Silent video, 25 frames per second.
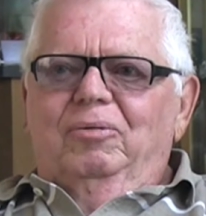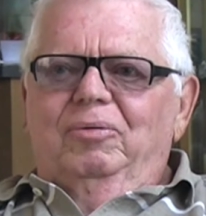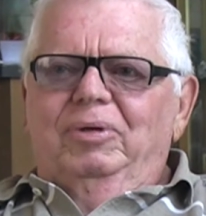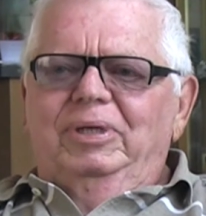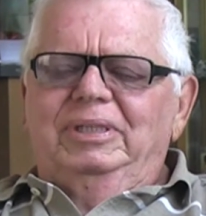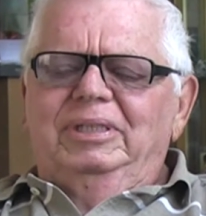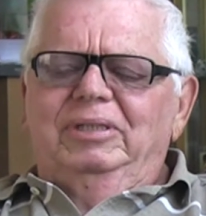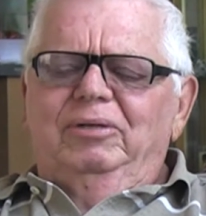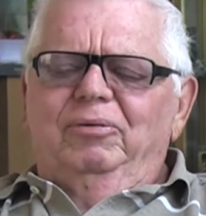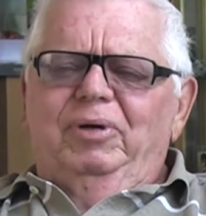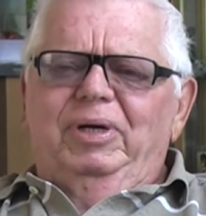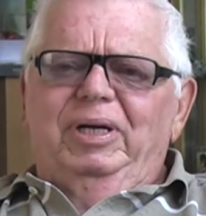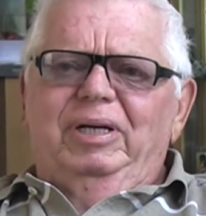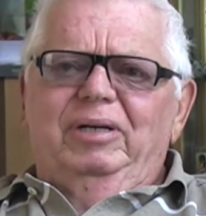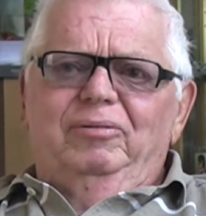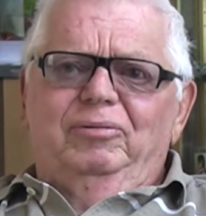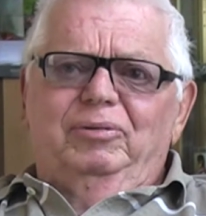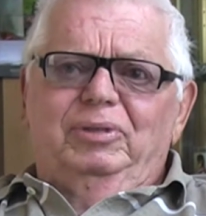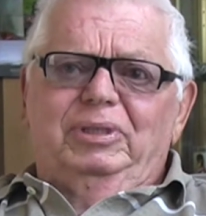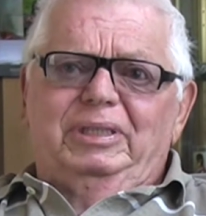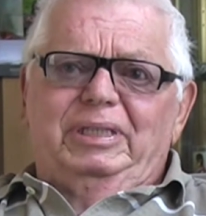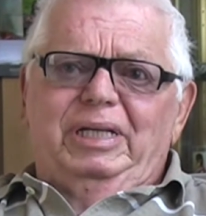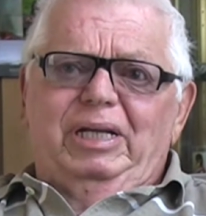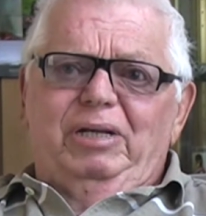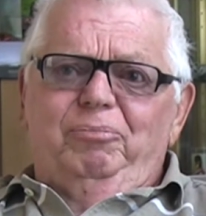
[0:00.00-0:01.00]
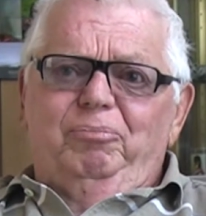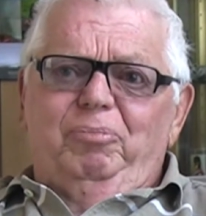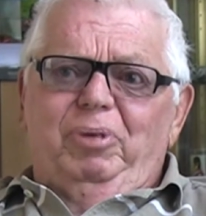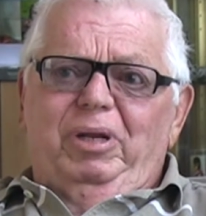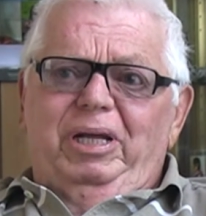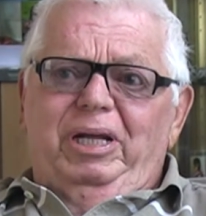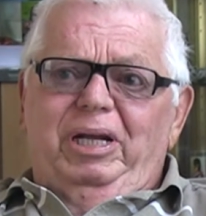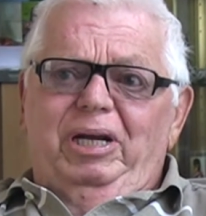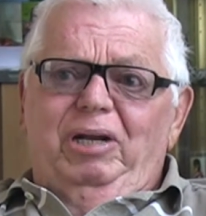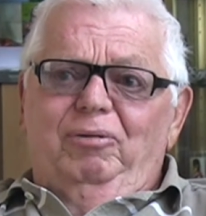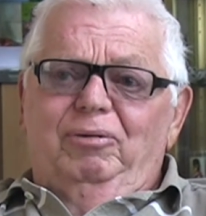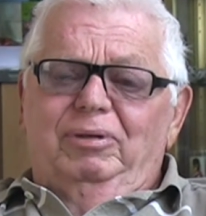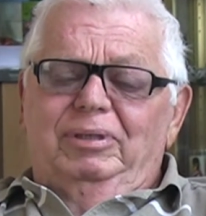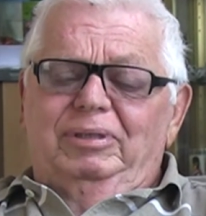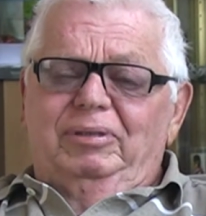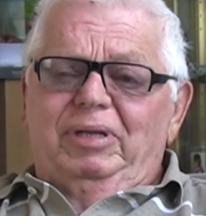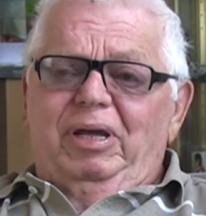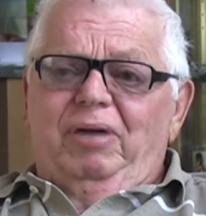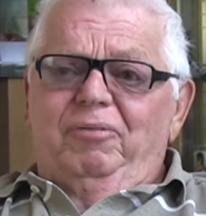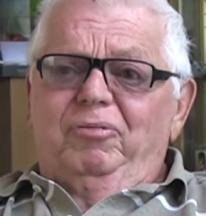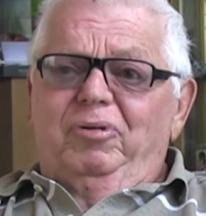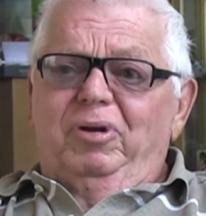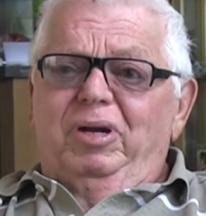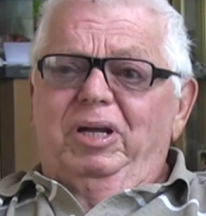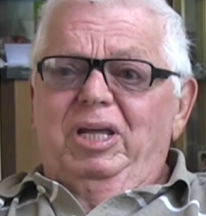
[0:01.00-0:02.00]
reason I went into estate planning was
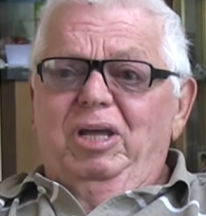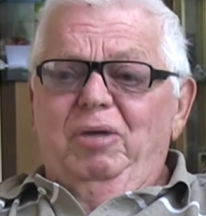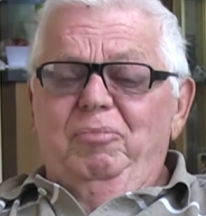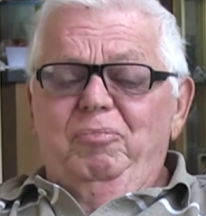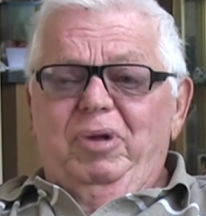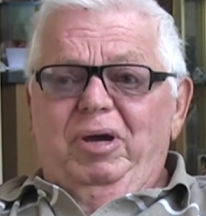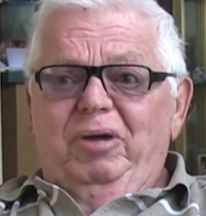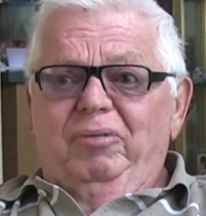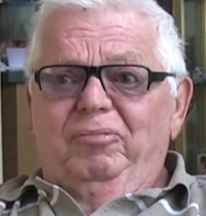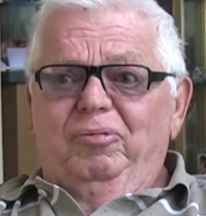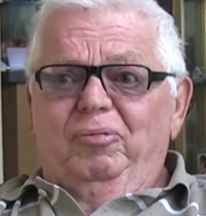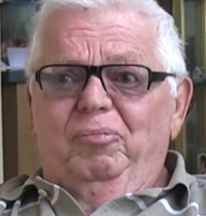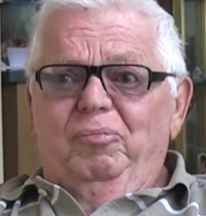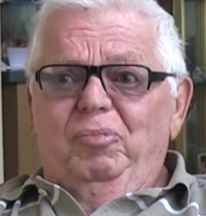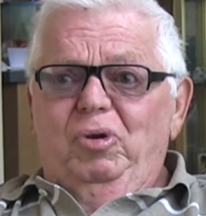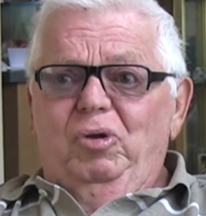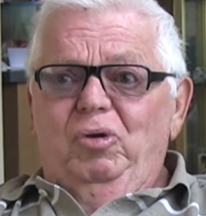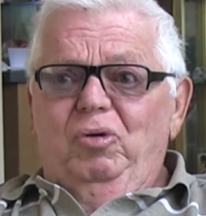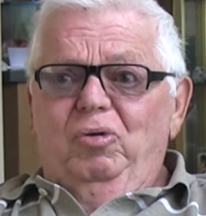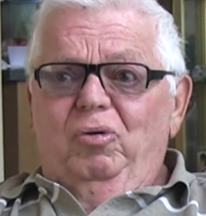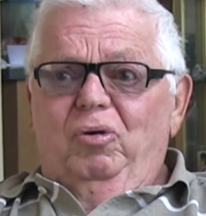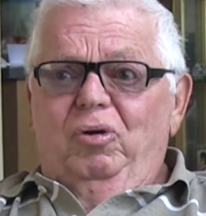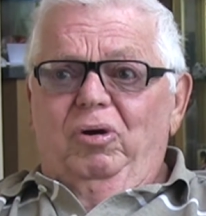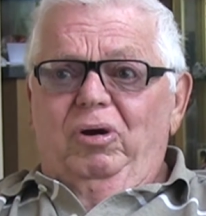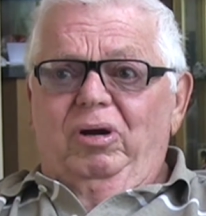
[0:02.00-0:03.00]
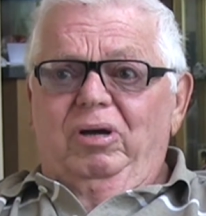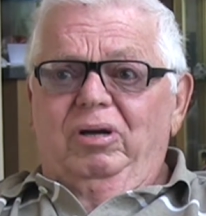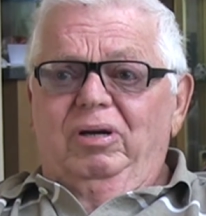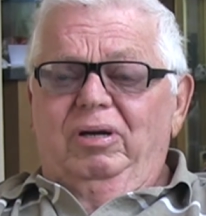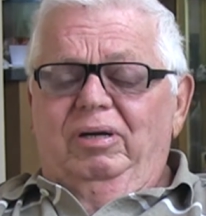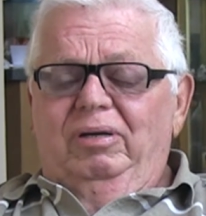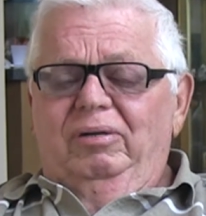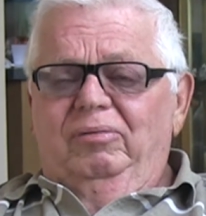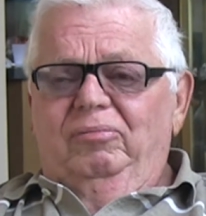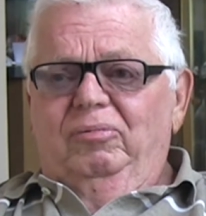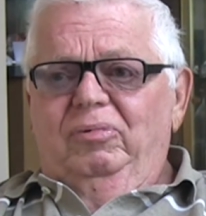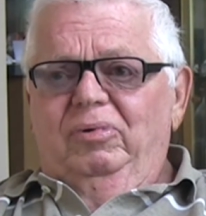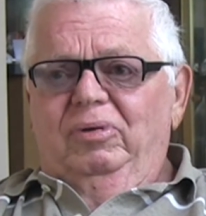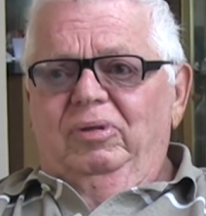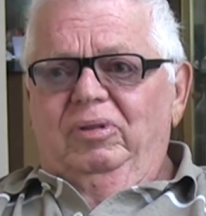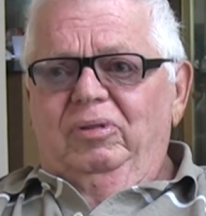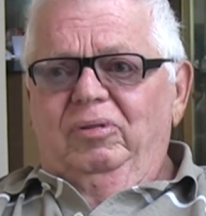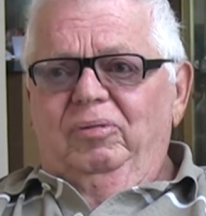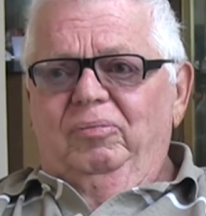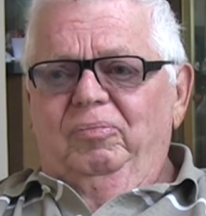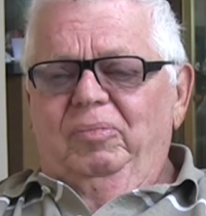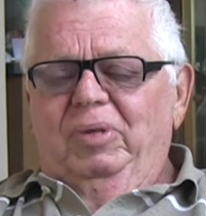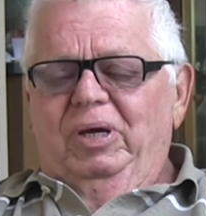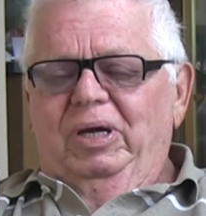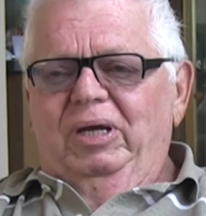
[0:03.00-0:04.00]
after I came back from New York
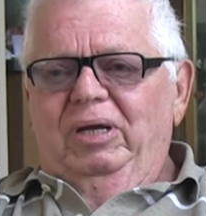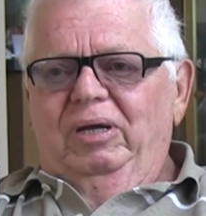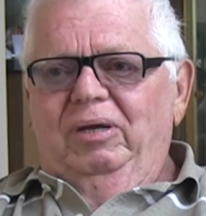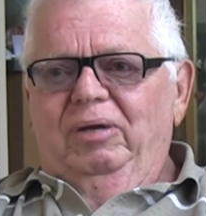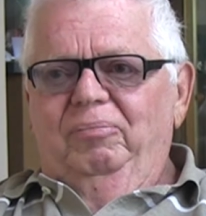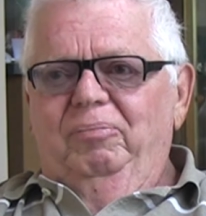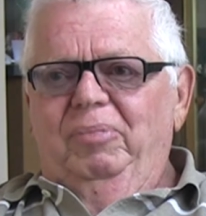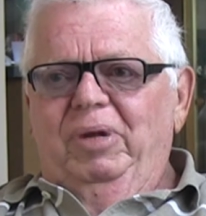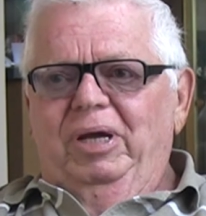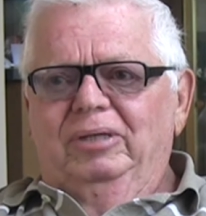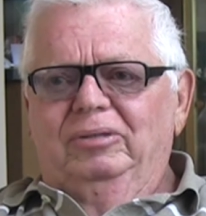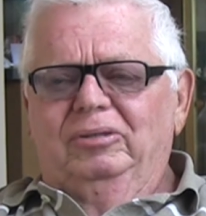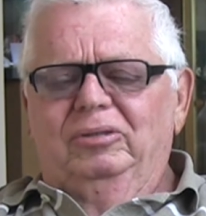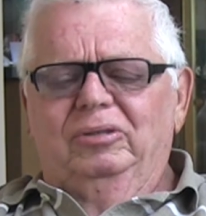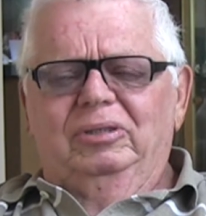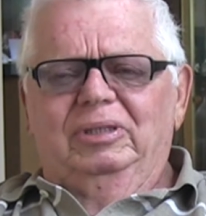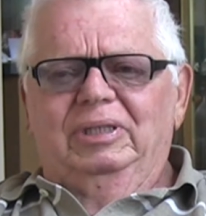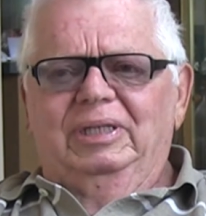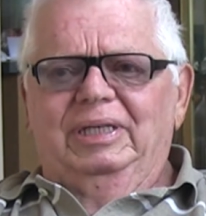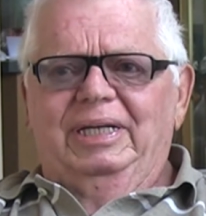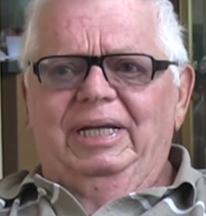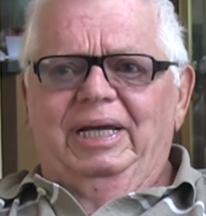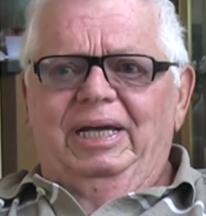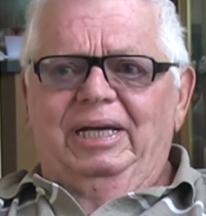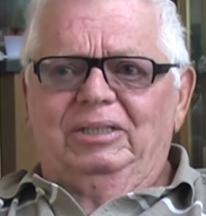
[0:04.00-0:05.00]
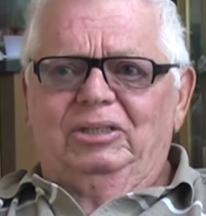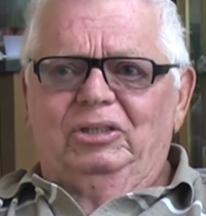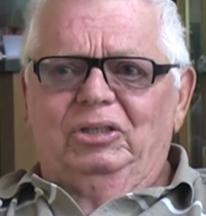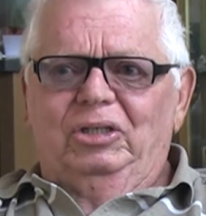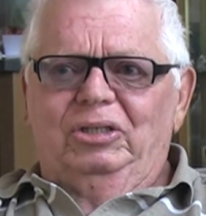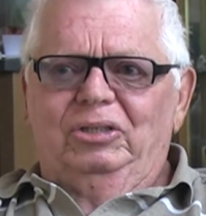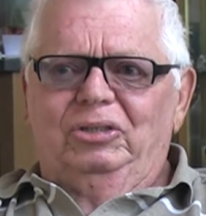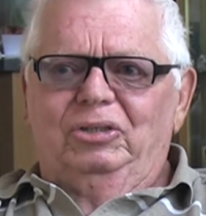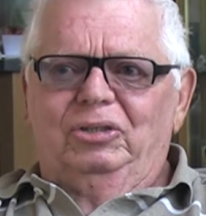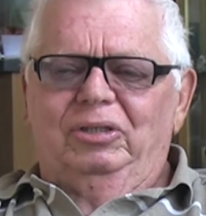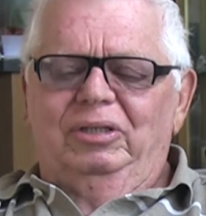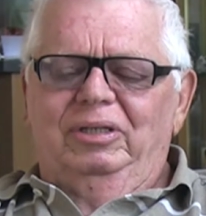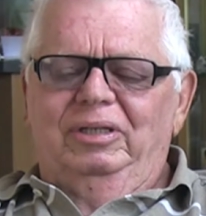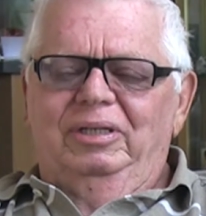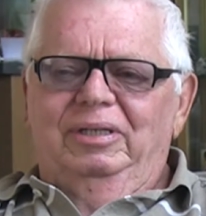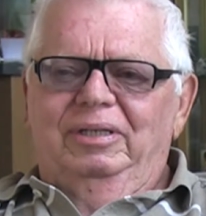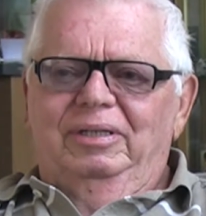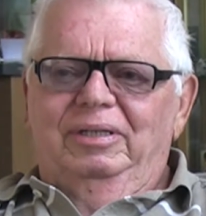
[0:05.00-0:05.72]
with my master's in taxation,